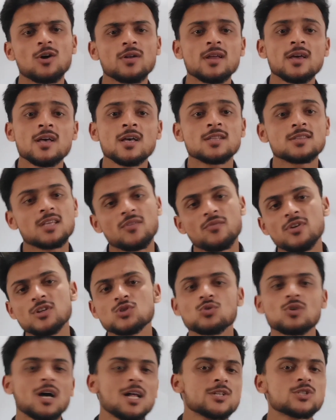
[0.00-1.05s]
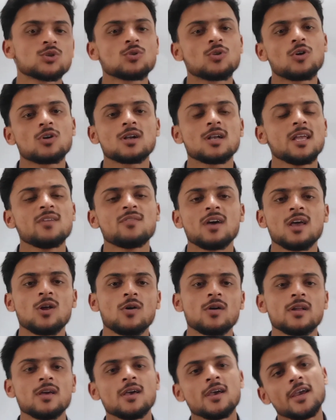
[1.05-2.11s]
alone, then we should also not leave
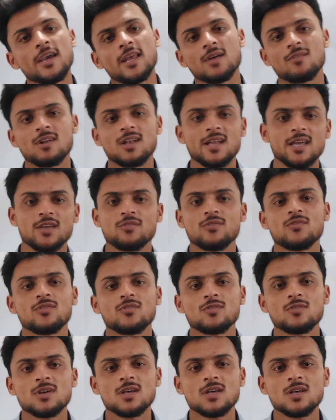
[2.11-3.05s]
alone in our life.